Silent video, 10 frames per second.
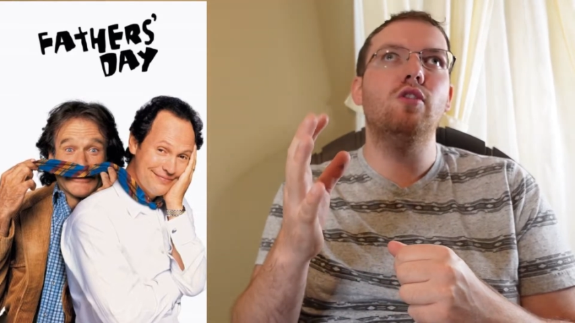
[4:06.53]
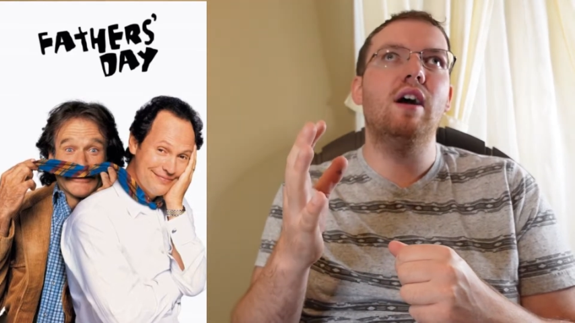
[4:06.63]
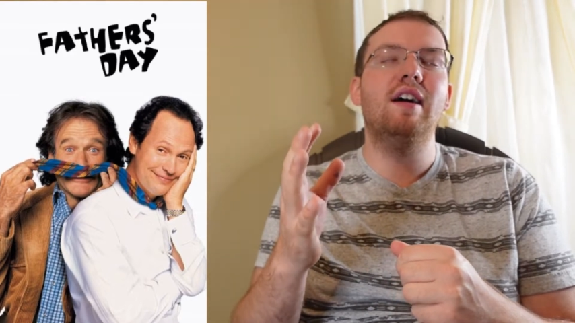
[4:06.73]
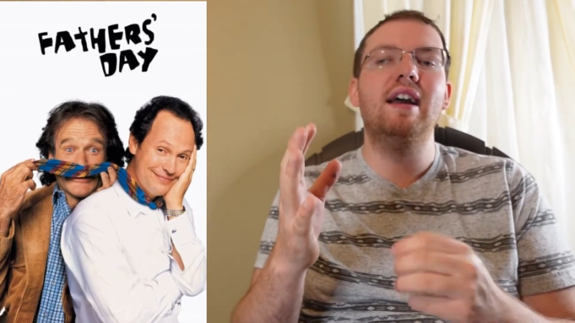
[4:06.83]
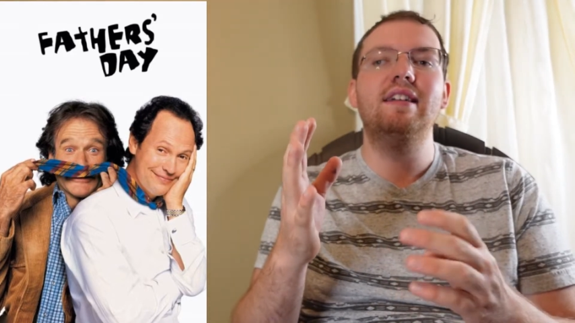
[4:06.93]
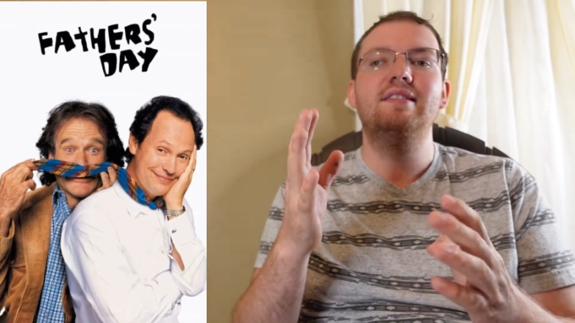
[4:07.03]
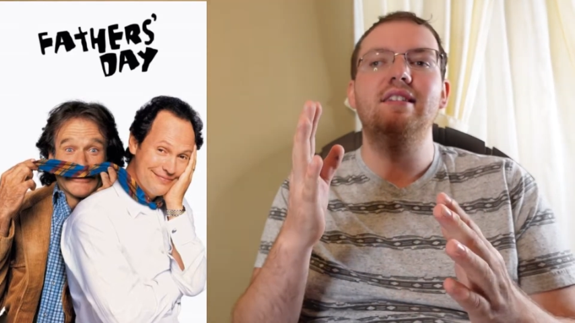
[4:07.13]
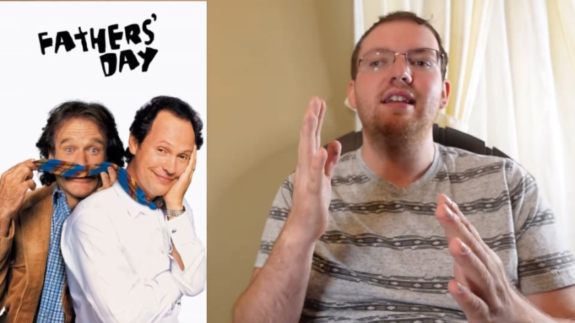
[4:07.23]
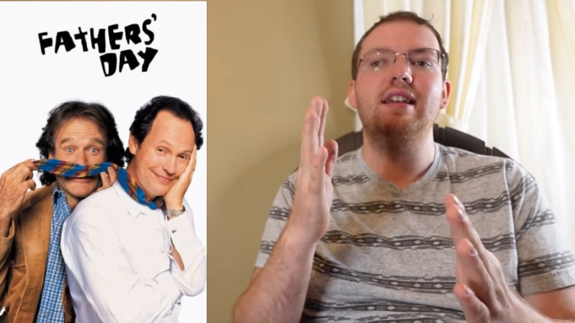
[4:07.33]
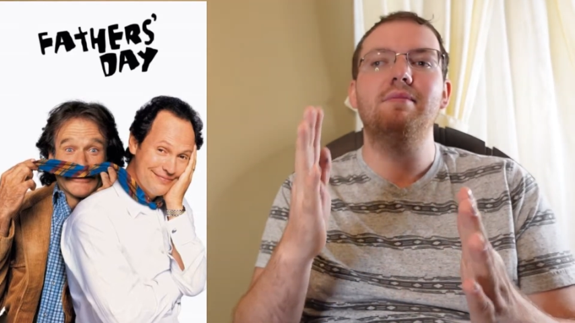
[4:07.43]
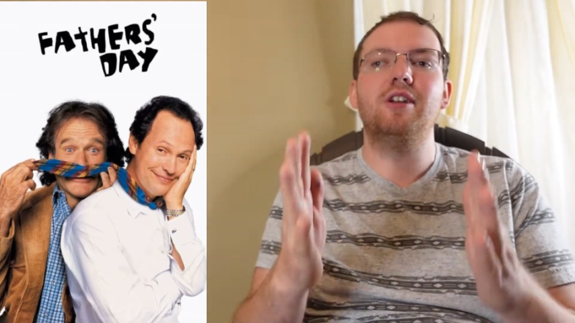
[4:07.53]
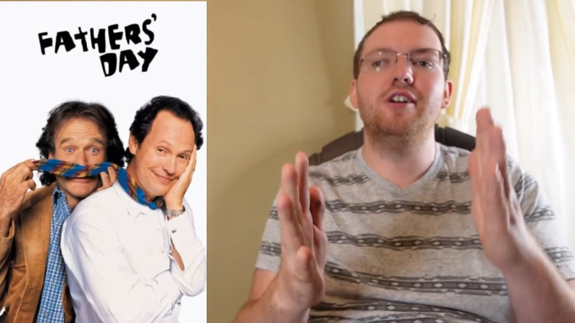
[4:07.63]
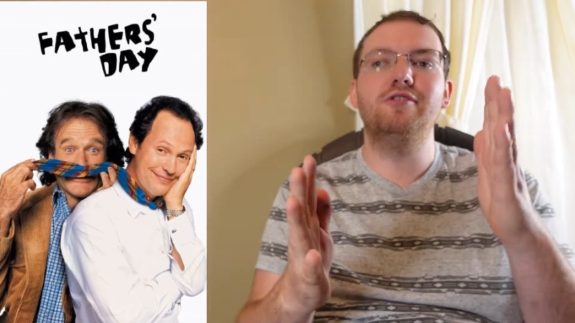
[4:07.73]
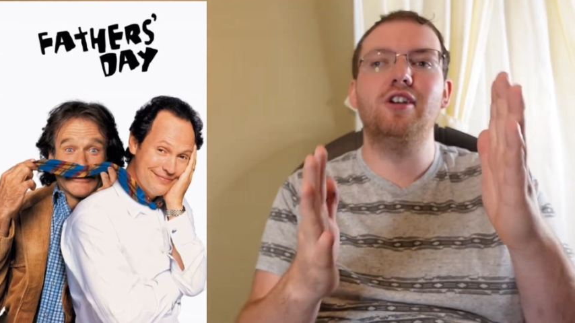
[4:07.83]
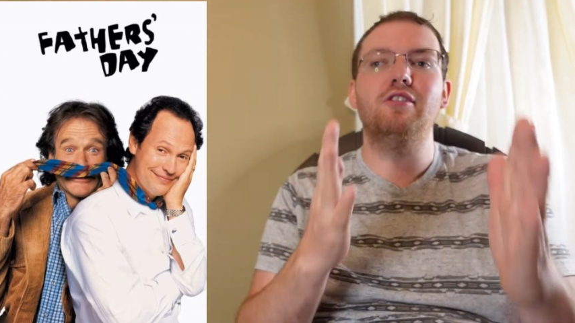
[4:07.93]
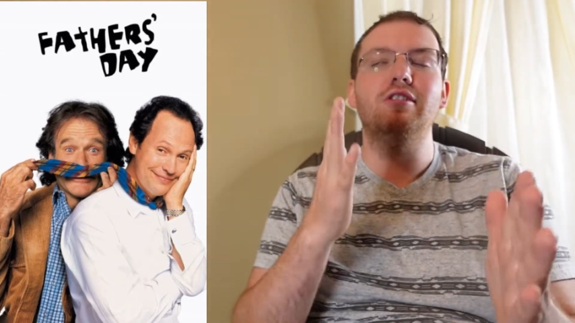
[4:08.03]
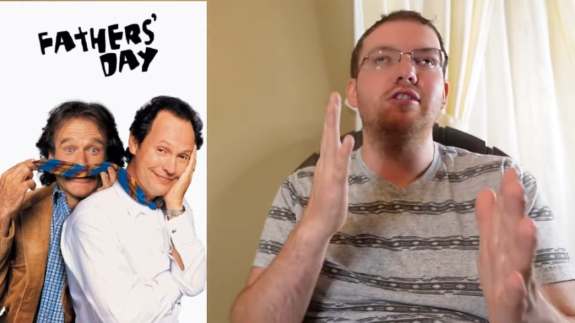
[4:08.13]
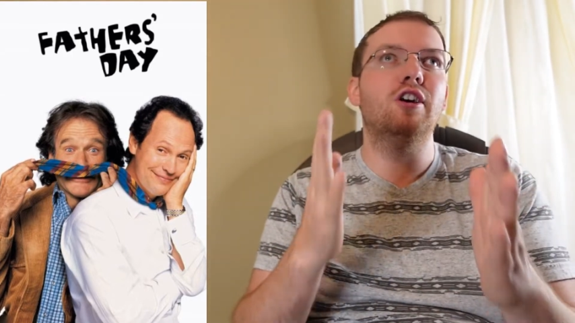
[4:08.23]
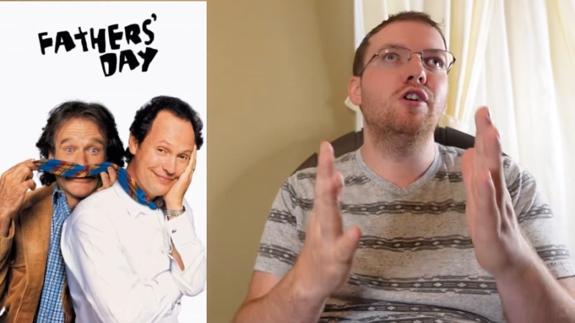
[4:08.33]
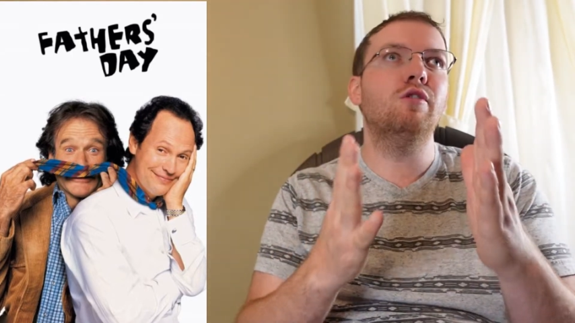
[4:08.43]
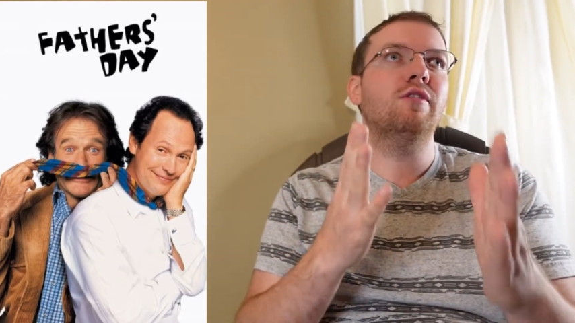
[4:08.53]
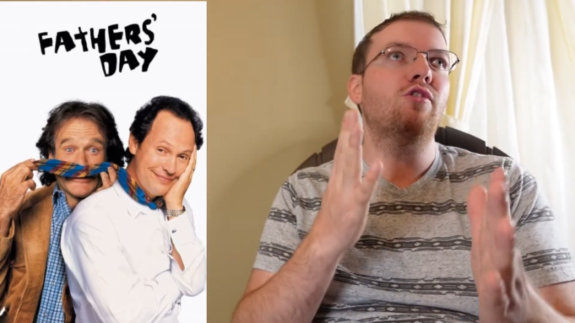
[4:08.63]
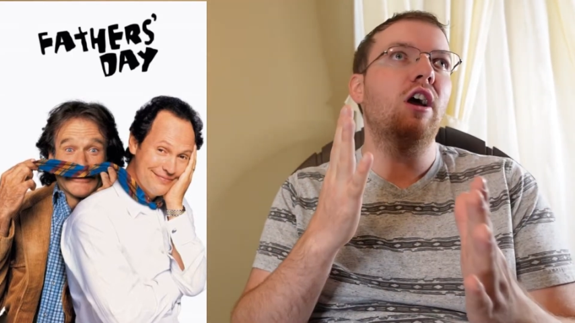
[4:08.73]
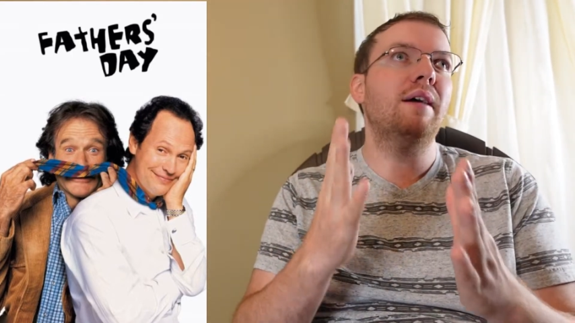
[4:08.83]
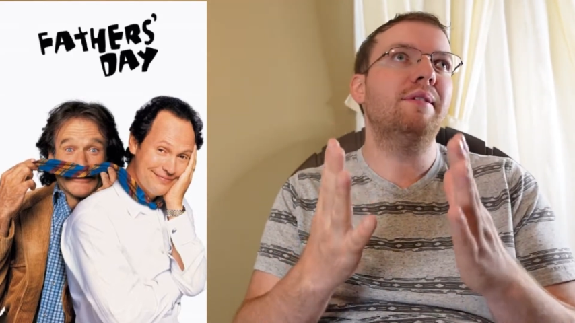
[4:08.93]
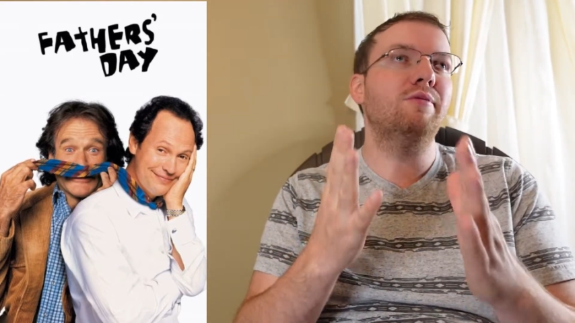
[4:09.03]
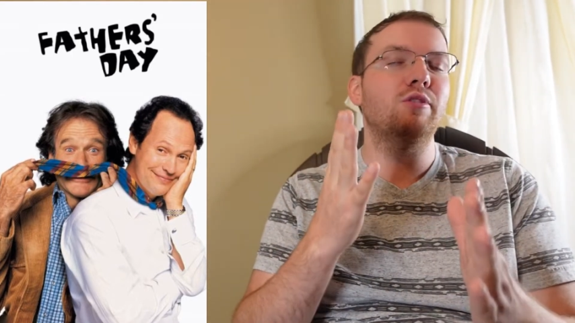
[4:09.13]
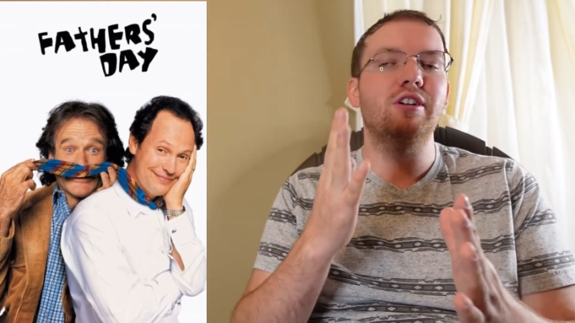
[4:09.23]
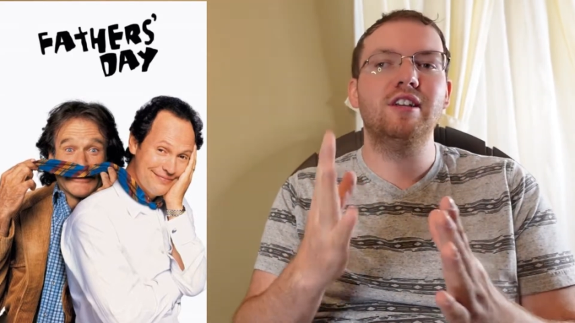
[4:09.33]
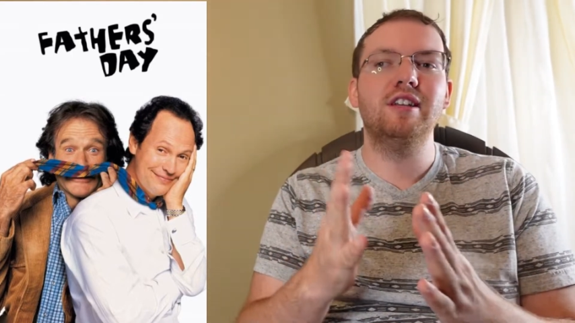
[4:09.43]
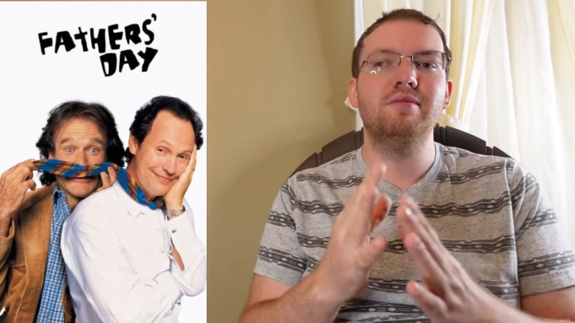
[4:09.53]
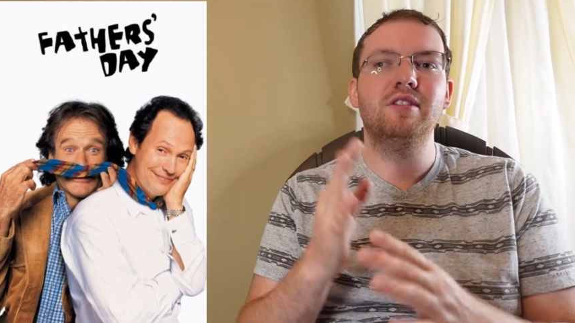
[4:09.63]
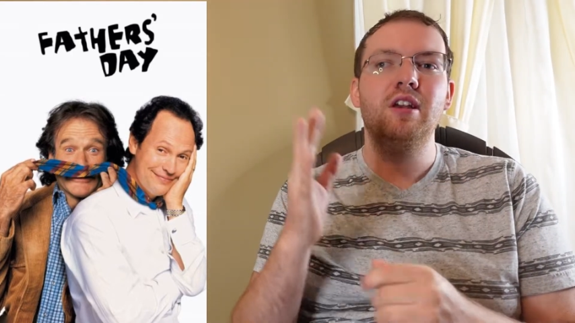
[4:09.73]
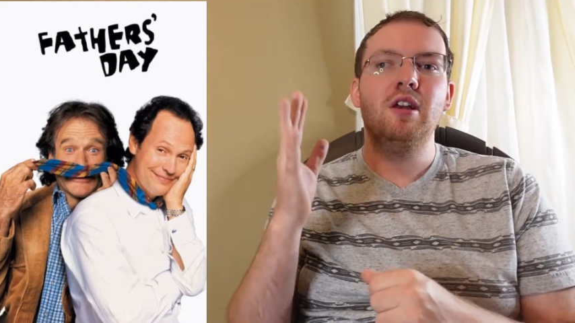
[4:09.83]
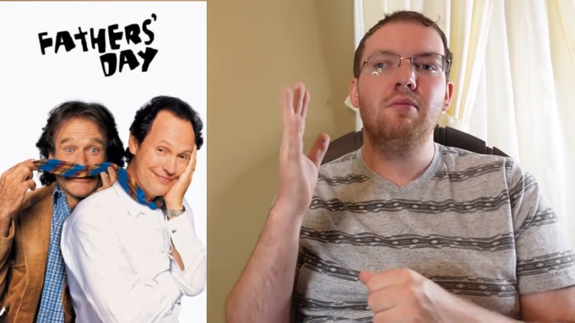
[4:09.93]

Speaker 1: I like seeing him go toe-to-toe with Robin Williams,